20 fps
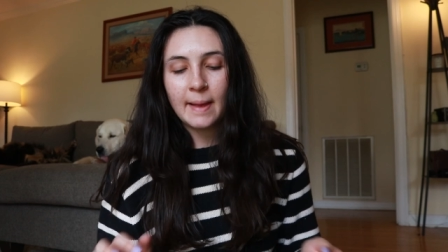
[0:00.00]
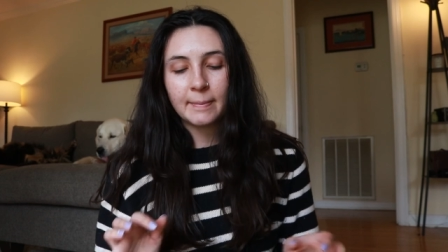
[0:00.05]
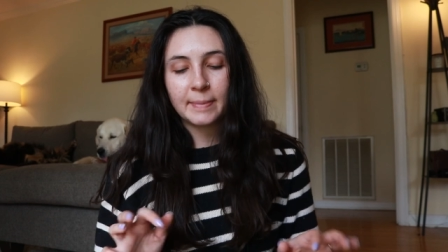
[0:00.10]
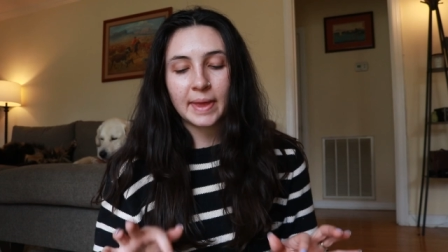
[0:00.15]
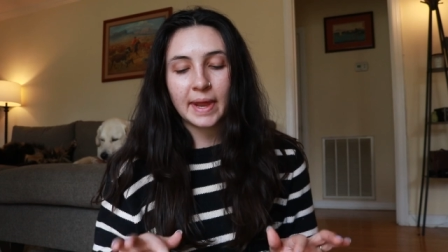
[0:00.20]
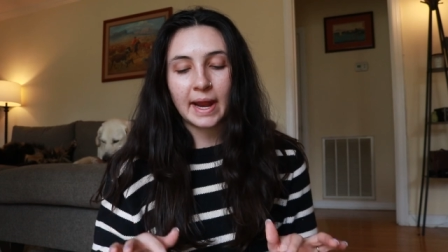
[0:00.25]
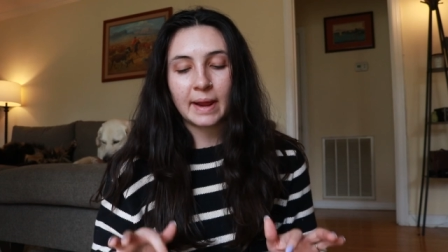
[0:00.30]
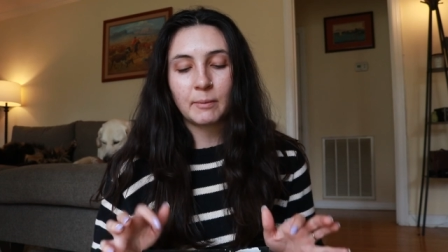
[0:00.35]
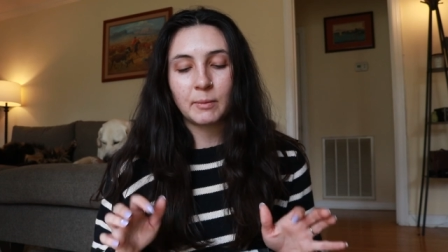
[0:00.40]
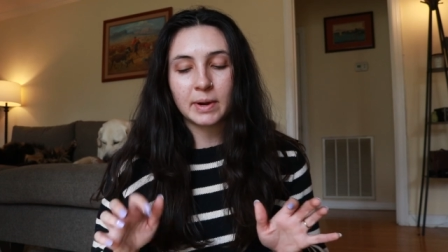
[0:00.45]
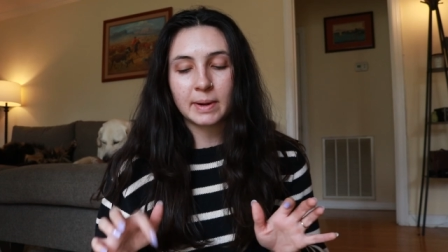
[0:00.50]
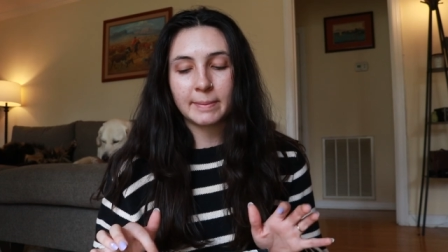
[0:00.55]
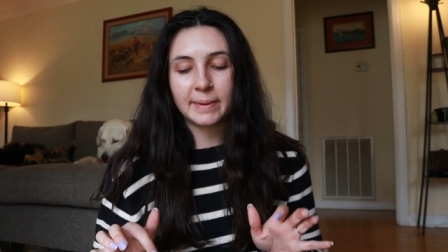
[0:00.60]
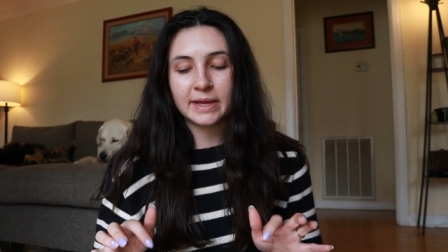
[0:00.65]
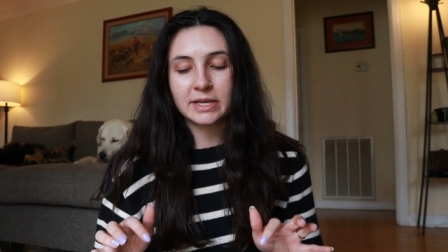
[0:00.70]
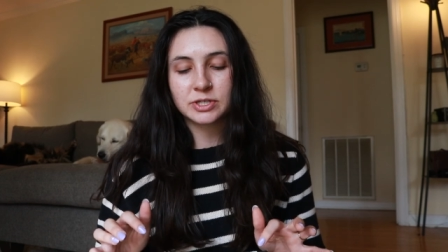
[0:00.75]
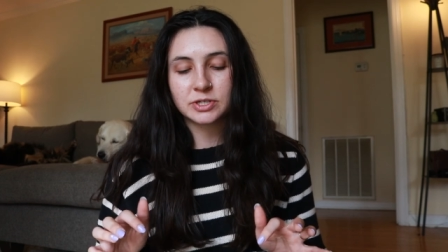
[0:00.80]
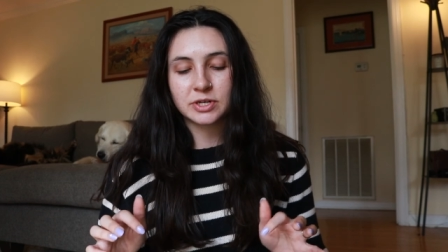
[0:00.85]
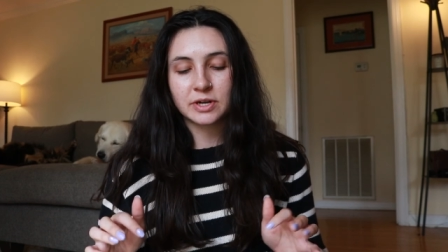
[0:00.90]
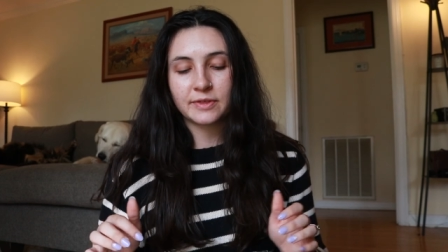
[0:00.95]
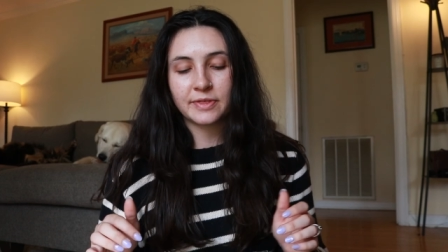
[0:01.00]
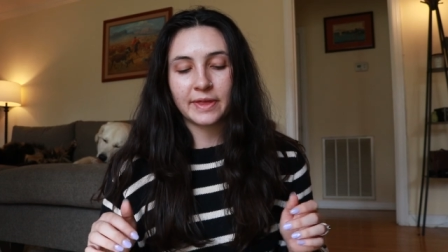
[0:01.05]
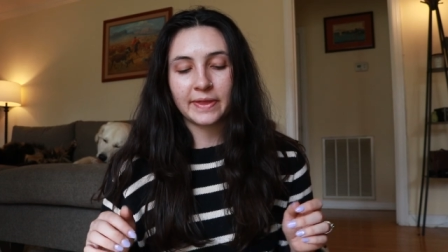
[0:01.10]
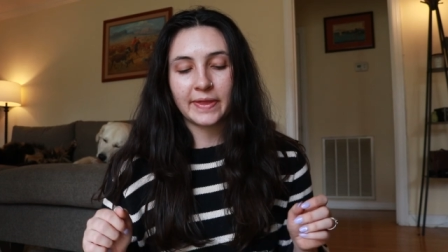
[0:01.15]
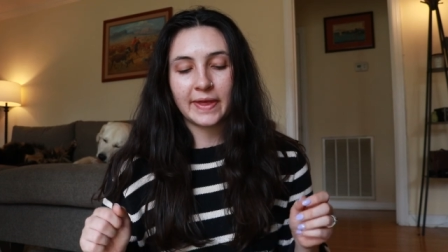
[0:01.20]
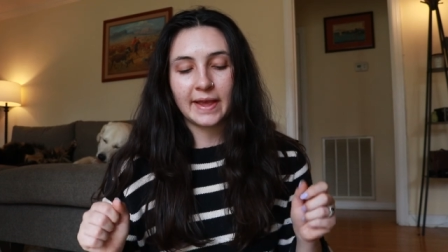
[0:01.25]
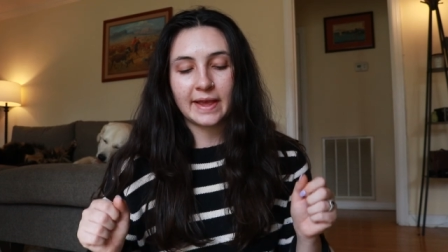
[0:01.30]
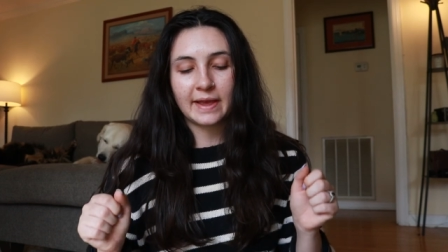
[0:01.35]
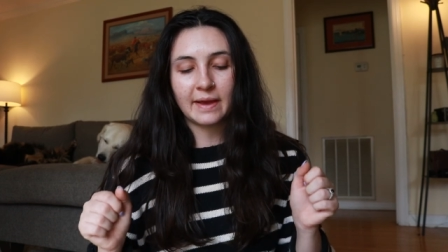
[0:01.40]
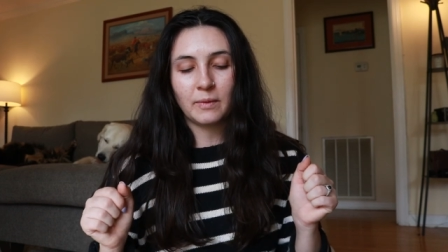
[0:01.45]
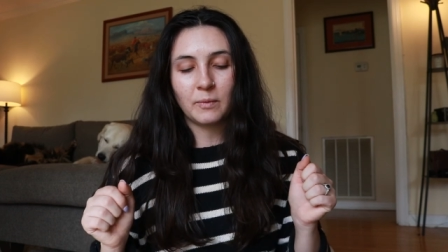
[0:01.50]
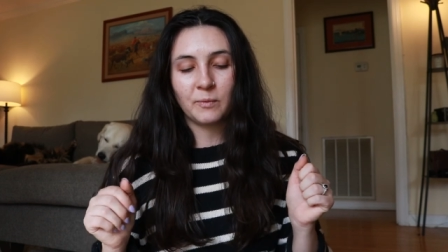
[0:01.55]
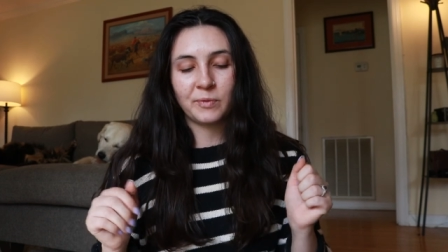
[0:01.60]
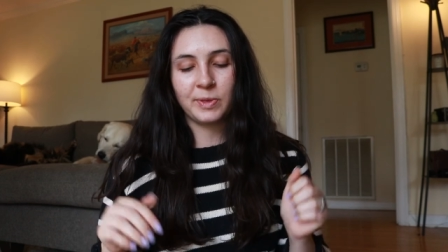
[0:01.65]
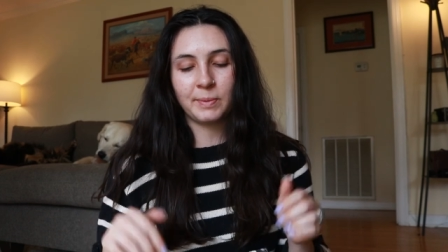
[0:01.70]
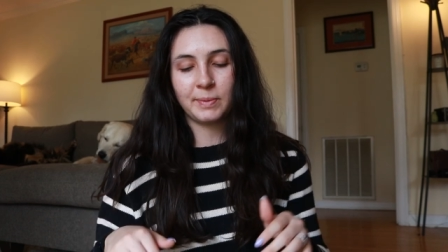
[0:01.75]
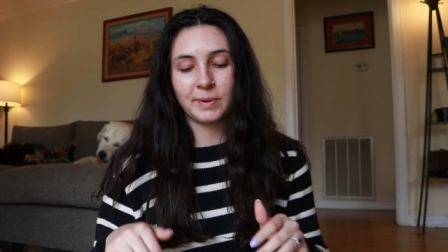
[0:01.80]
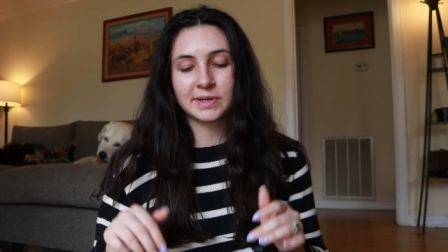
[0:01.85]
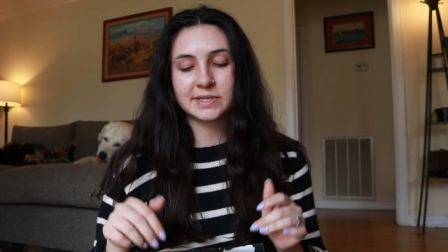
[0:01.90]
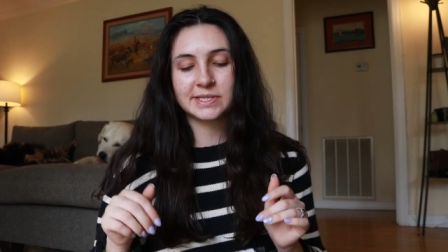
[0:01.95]
but I want to make sure that like
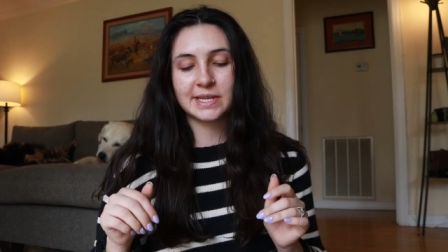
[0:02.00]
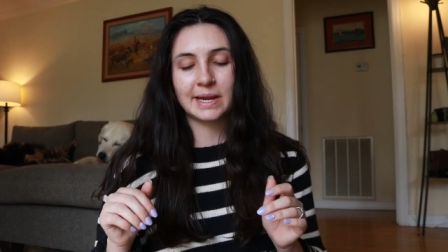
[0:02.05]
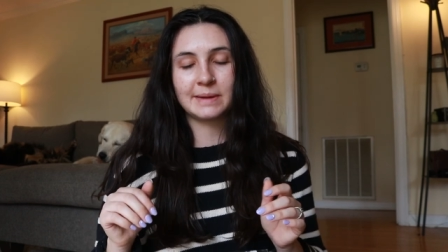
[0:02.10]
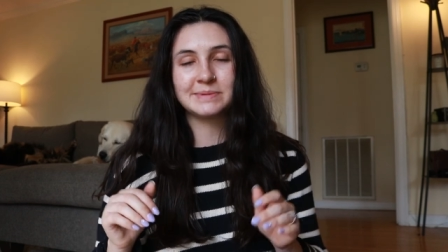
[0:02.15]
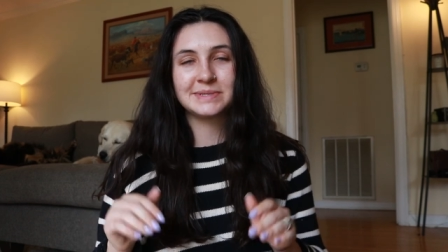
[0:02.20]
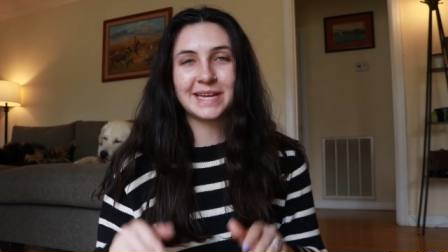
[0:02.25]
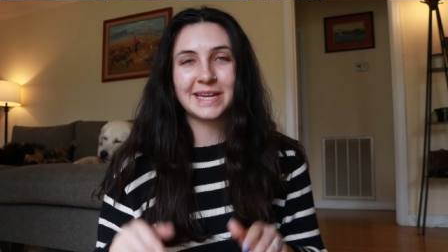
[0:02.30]
the books that I'm